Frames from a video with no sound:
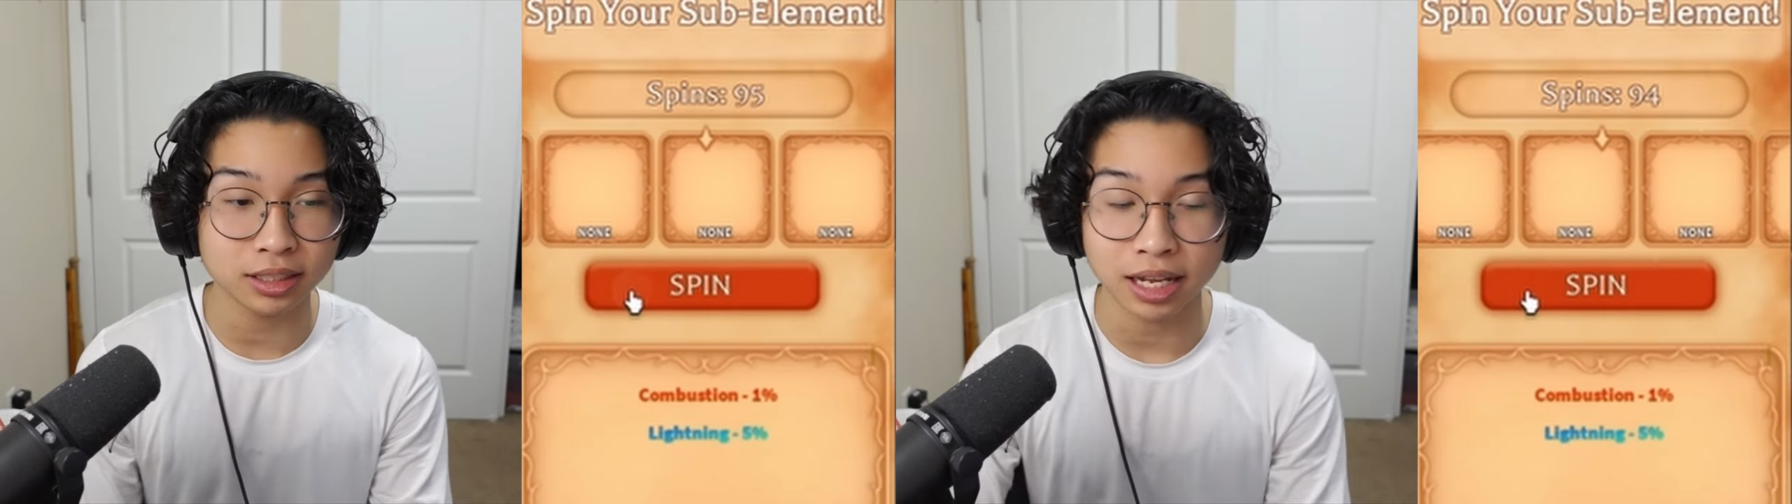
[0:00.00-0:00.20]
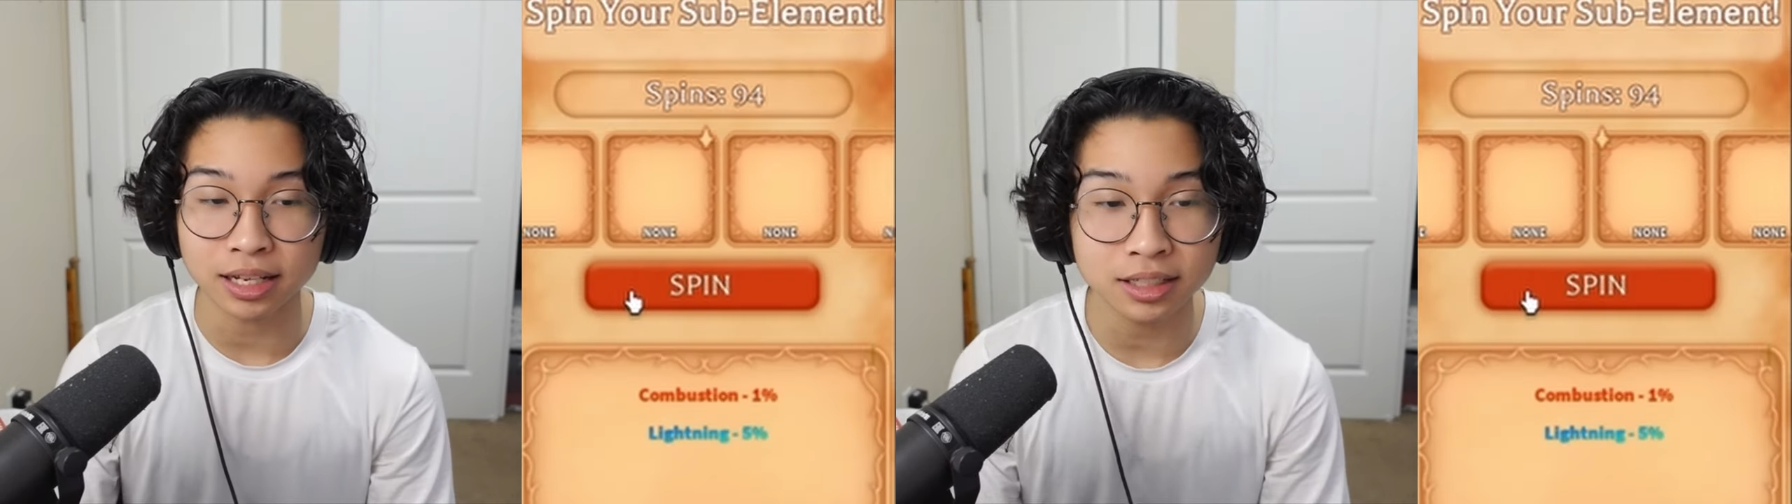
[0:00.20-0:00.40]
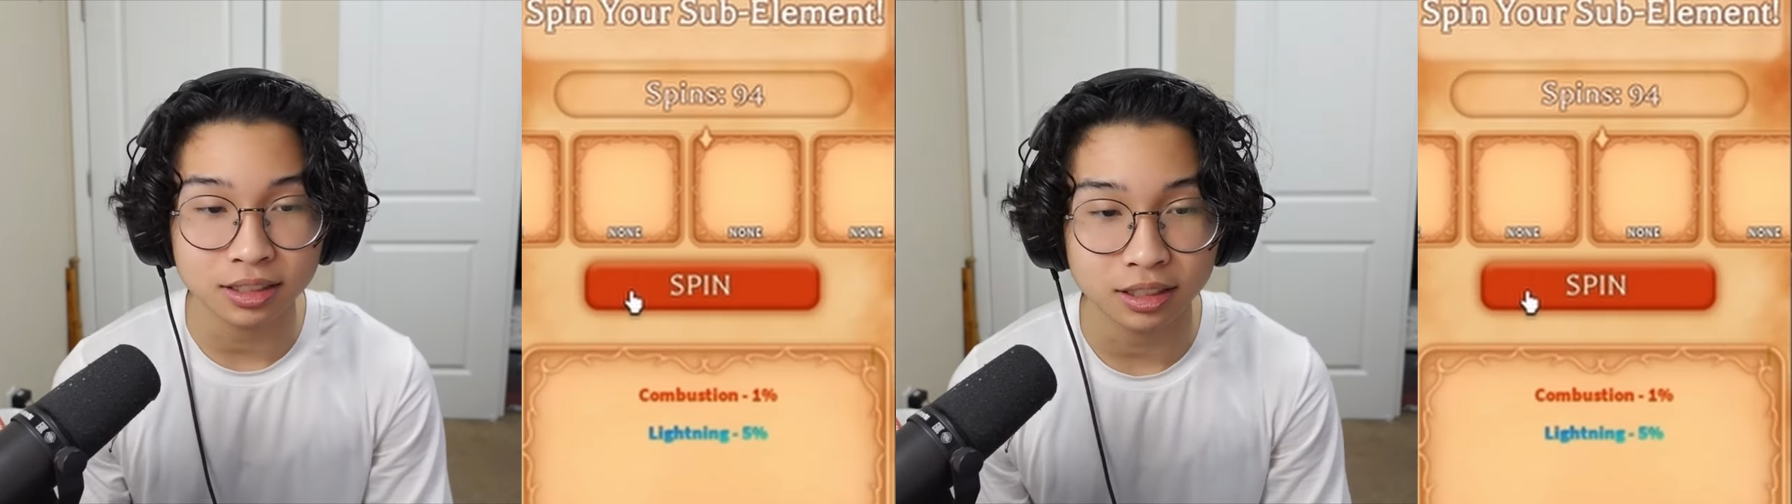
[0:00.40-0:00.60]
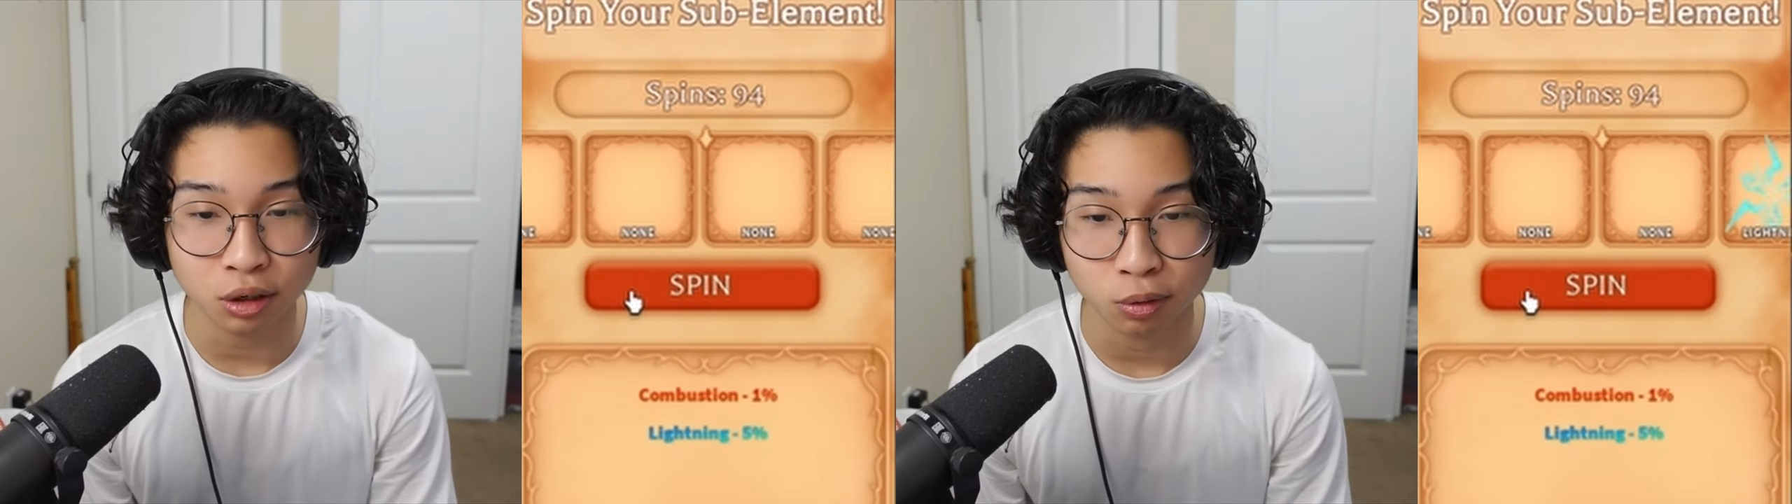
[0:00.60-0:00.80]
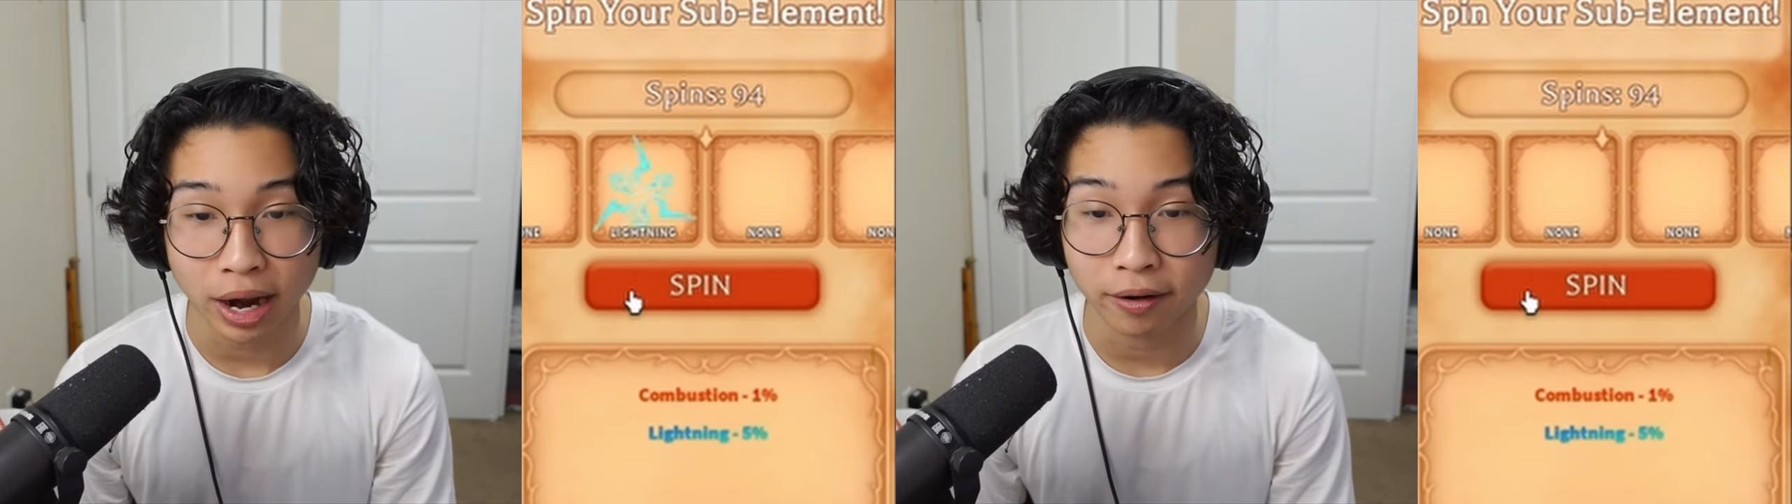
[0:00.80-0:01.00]
that is still
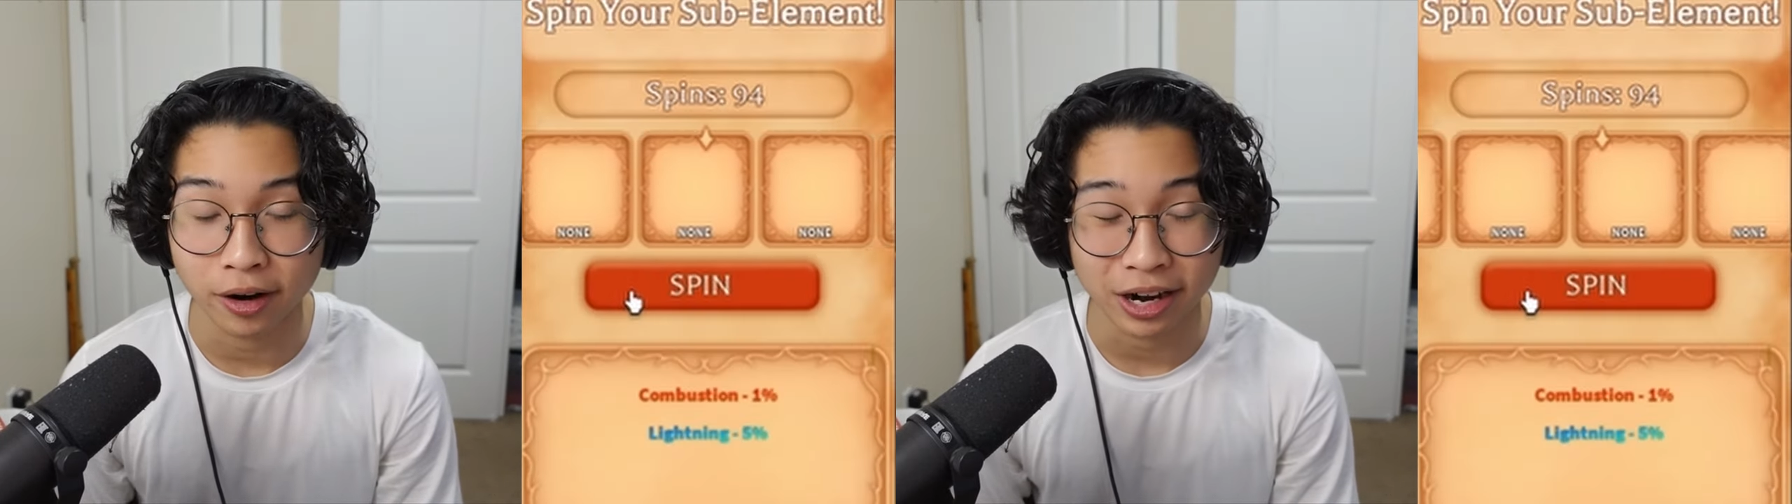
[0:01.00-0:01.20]
rarer.